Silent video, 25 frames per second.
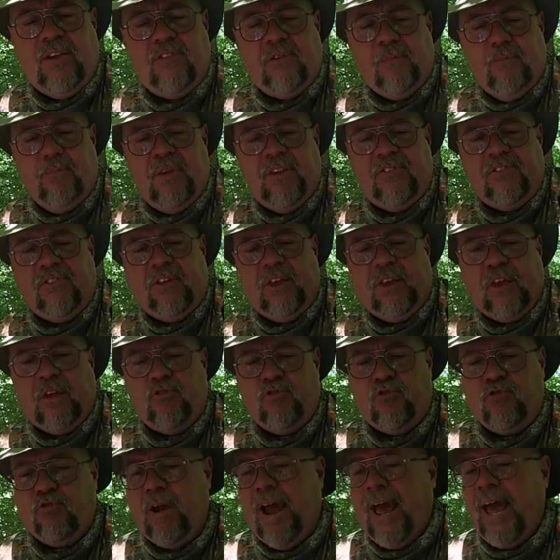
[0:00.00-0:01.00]
is a mystic
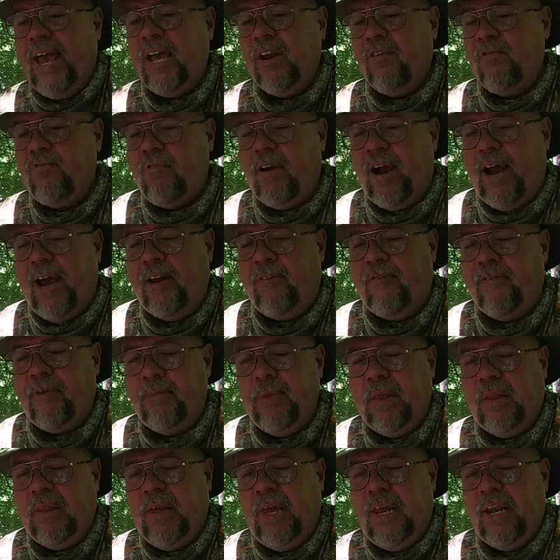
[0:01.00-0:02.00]
dragon rider from
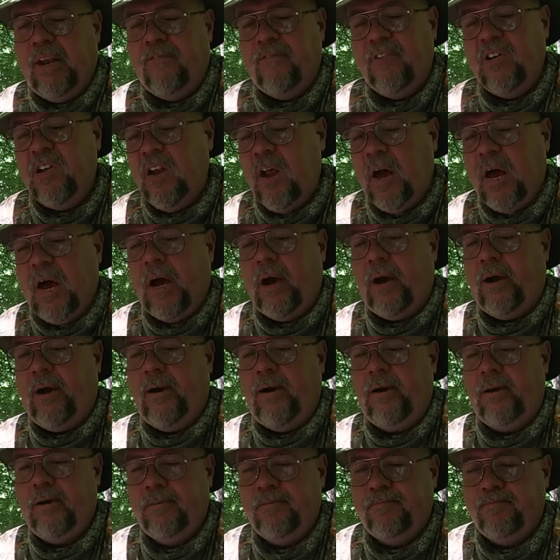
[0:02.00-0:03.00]
the land of
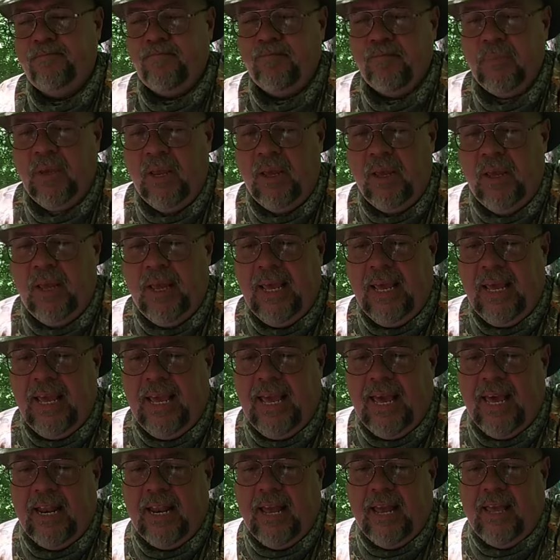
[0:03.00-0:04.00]
Nar.
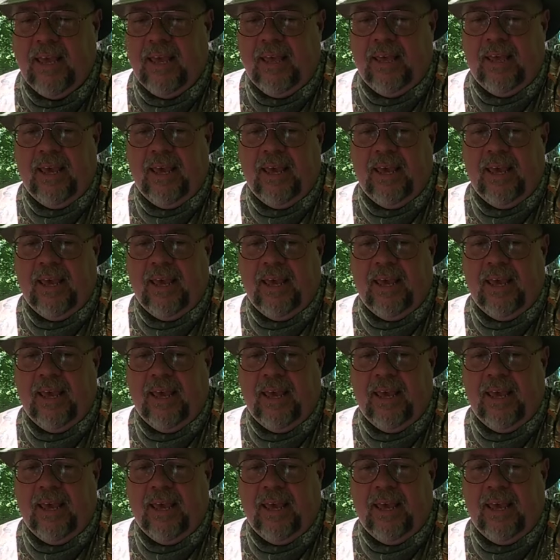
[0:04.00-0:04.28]
He has